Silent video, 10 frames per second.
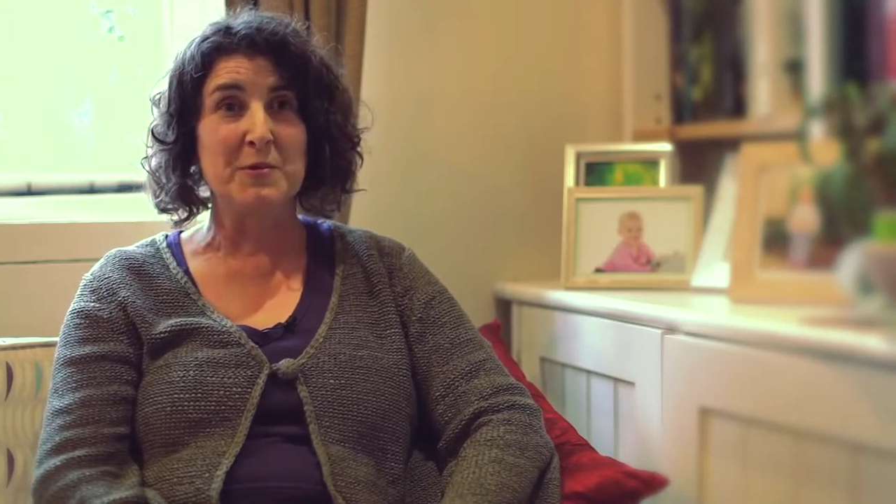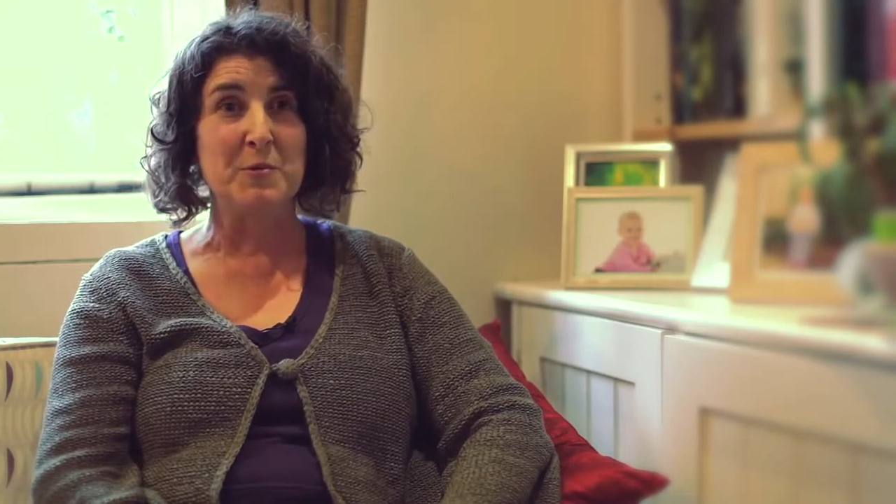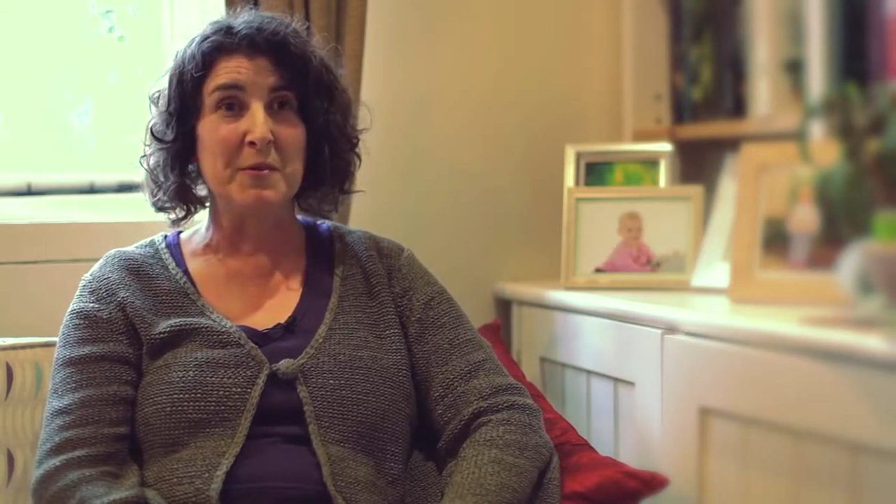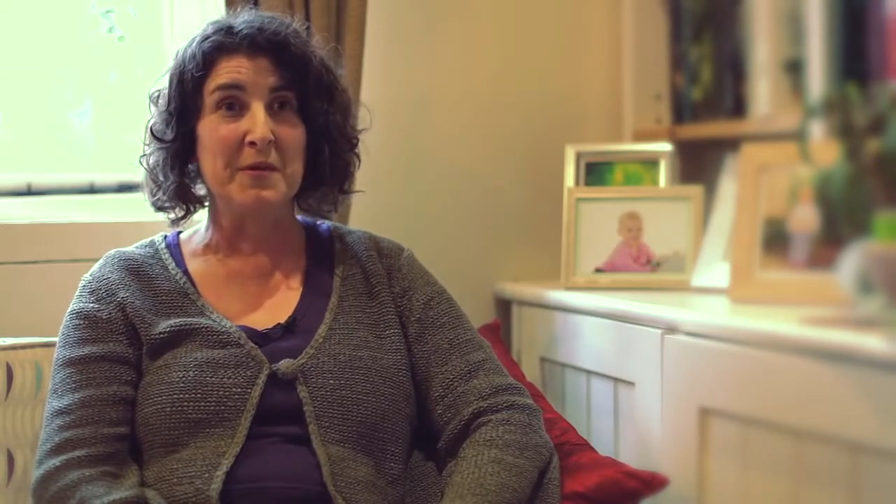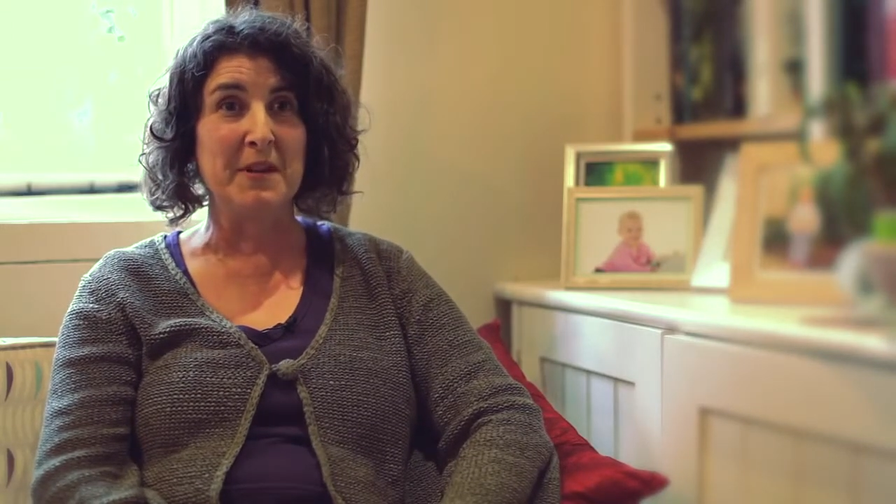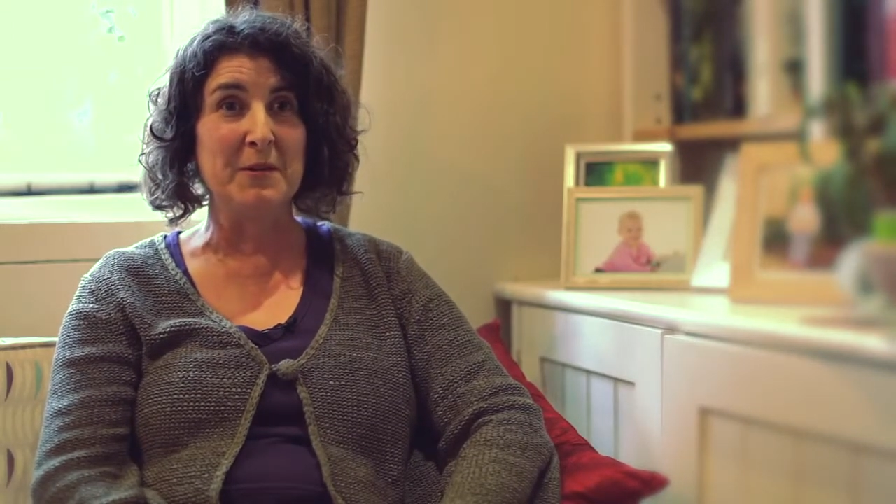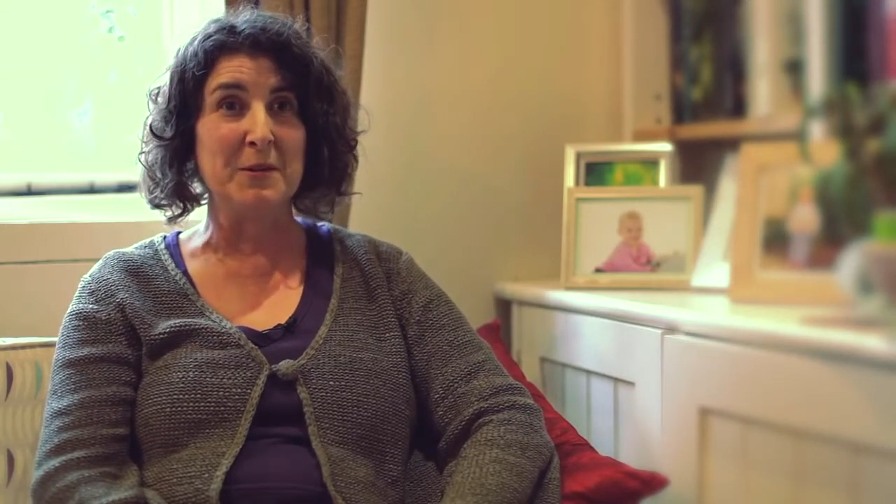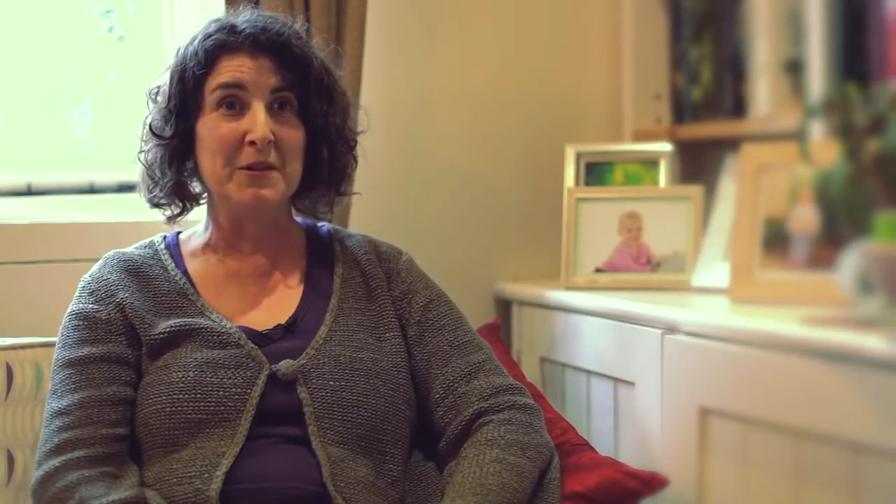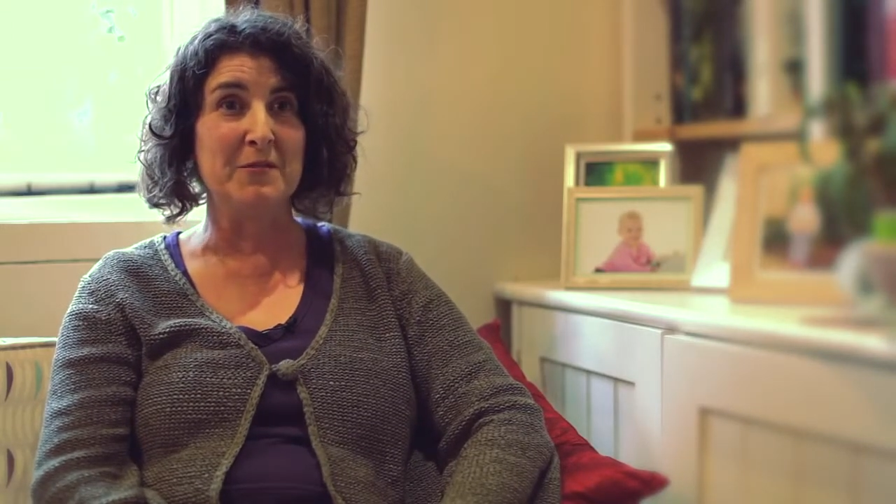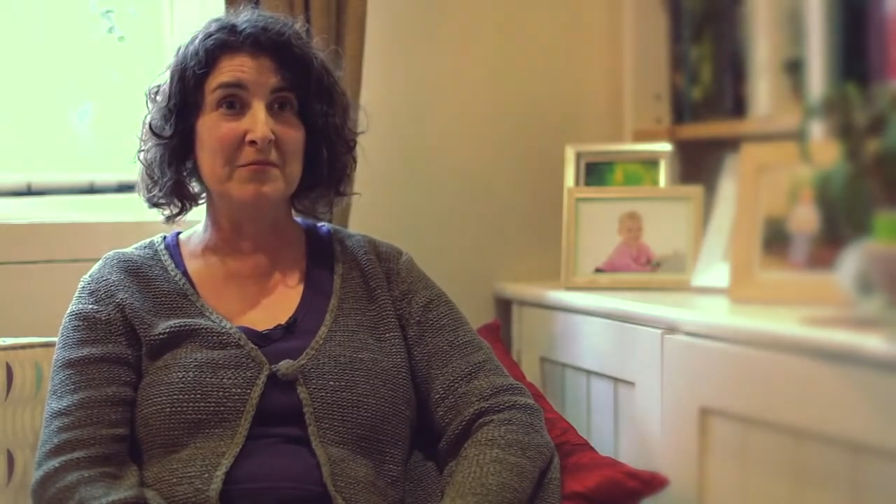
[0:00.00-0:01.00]
sort of thing
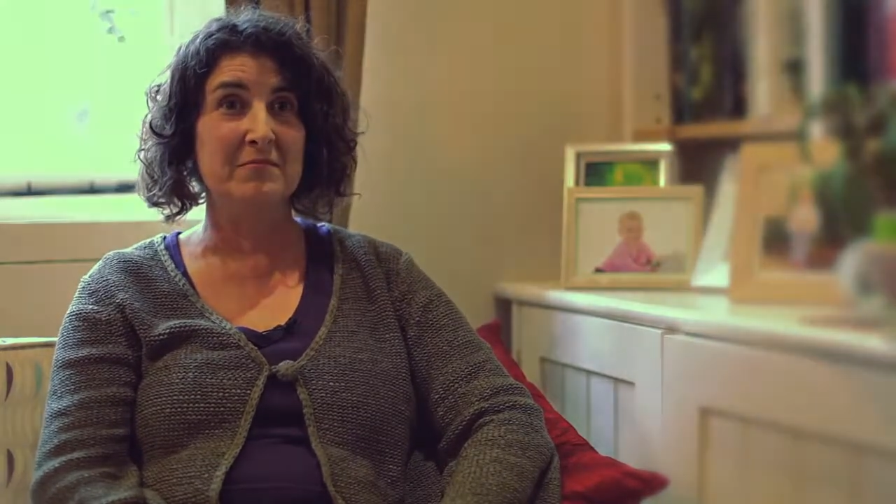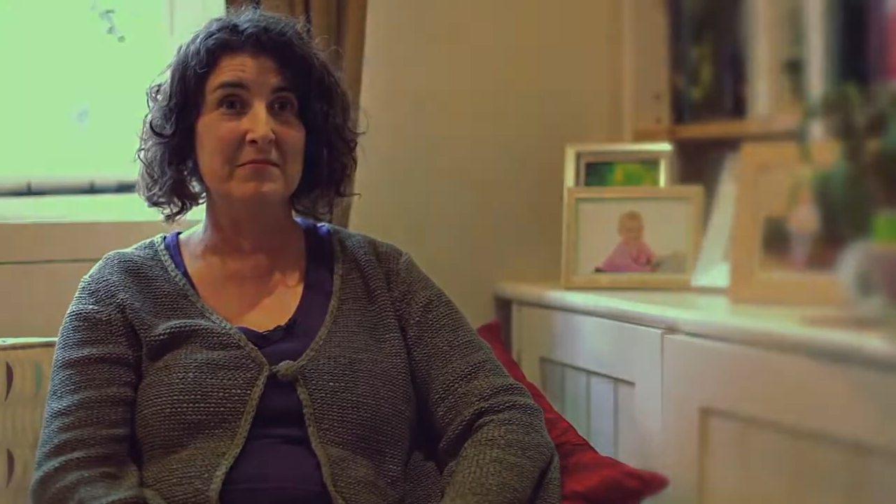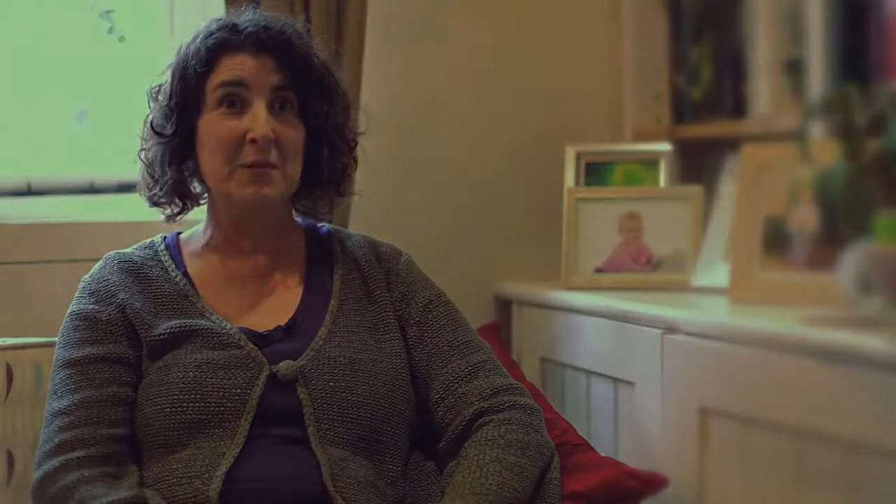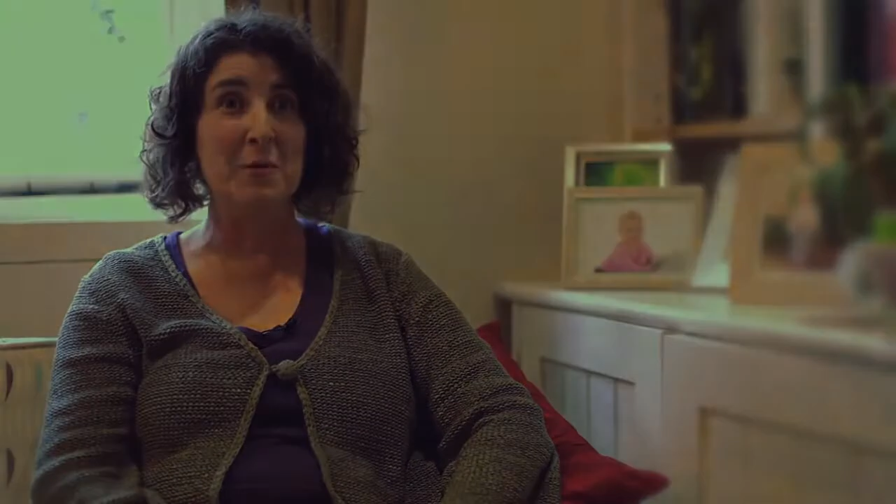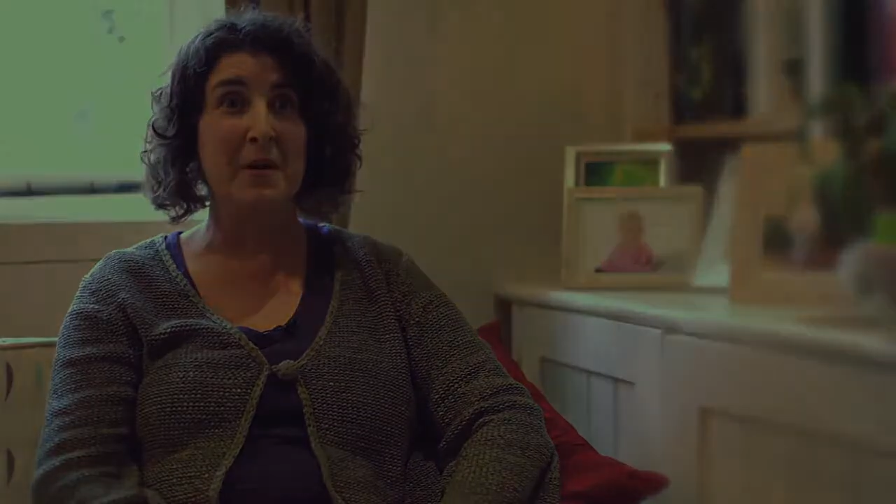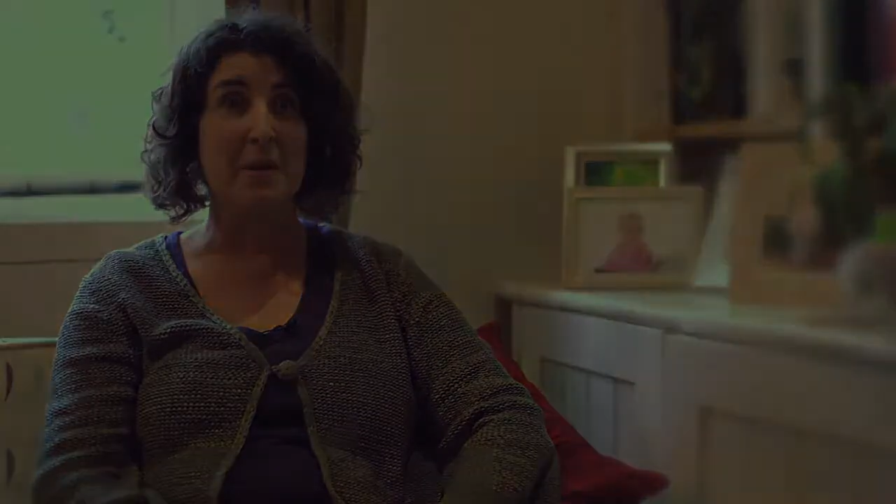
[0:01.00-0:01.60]
that you worried